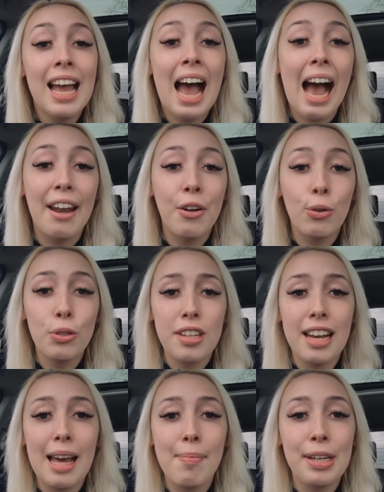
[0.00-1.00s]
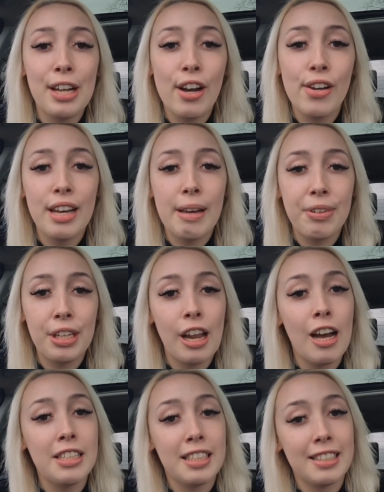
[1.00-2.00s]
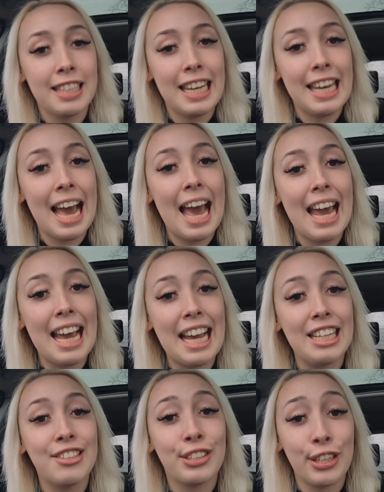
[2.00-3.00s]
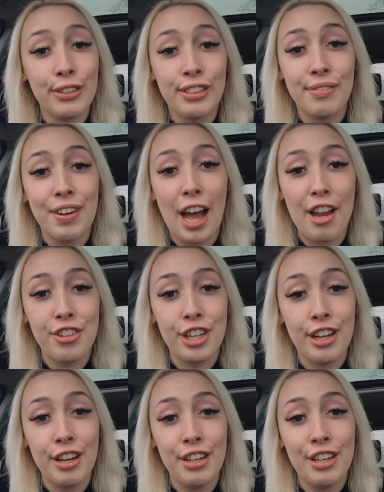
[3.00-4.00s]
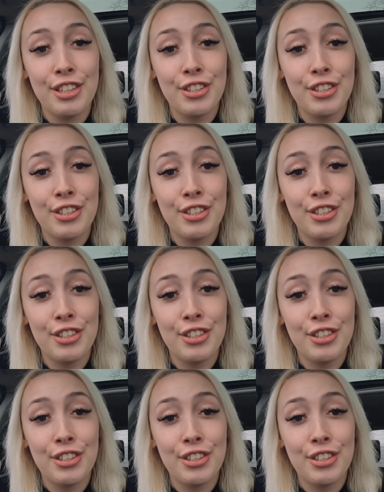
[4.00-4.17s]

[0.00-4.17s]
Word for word: And also let me know if you'd like to see a scooter version